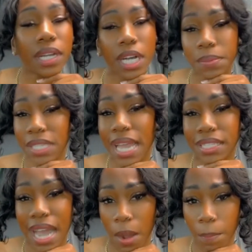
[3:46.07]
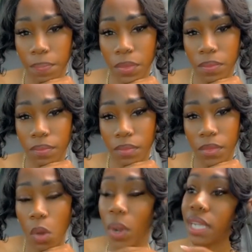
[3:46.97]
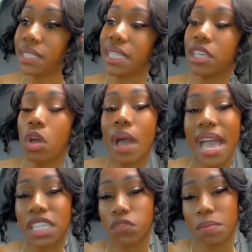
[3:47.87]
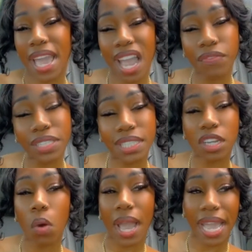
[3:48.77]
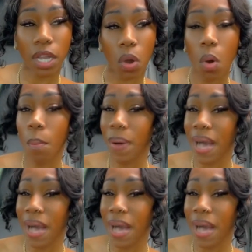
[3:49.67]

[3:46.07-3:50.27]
especially in a digital age where everything is archived and accessible.